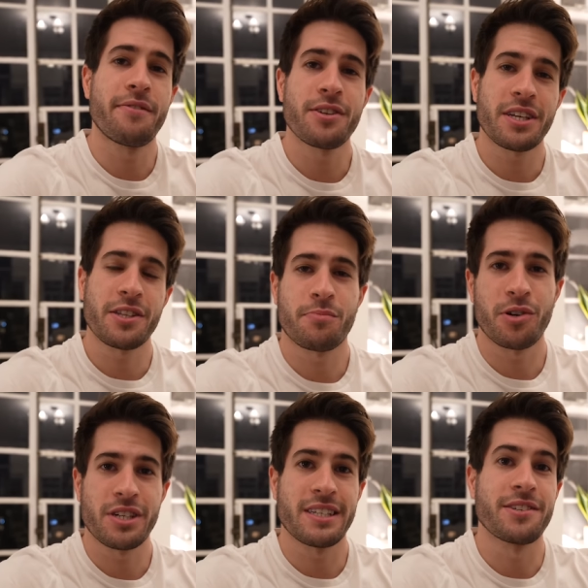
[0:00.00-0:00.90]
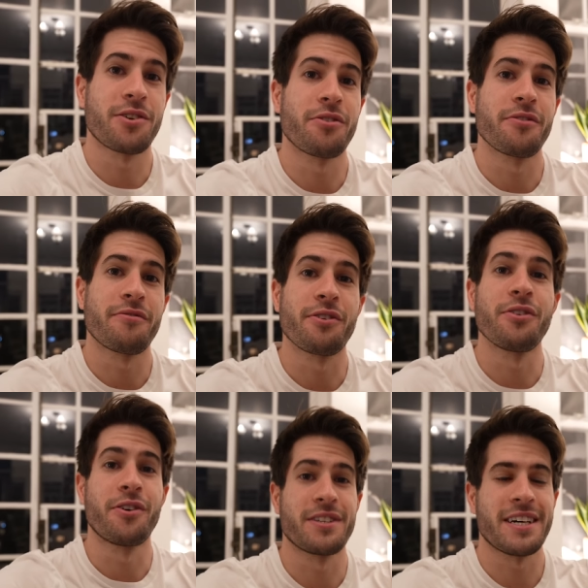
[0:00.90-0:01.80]
it feels like this project has gone on for a
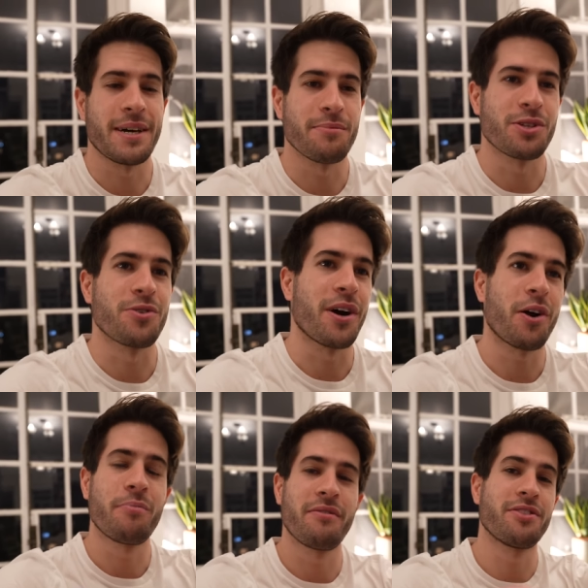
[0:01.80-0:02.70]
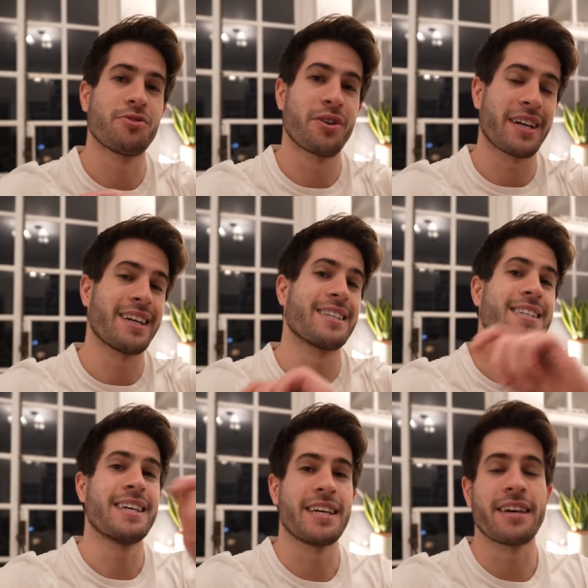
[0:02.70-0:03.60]
long time. So I hope you've enjoyed kind of
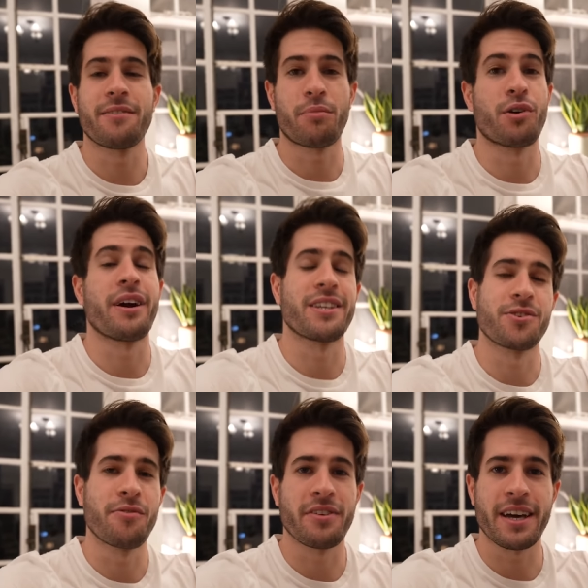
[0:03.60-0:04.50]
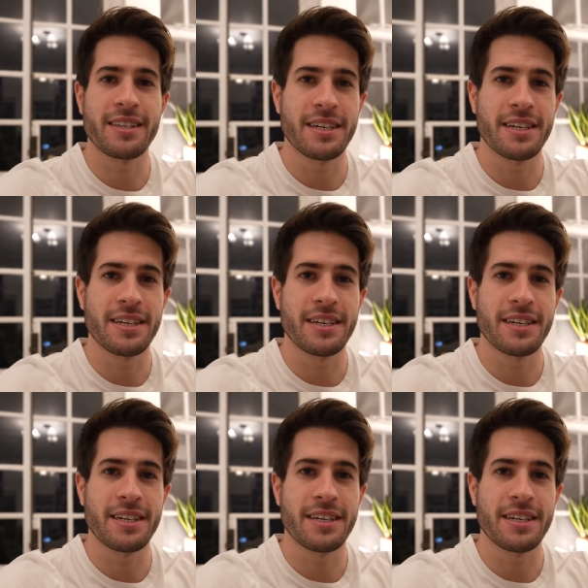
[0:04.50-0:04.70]
seeing it progress over that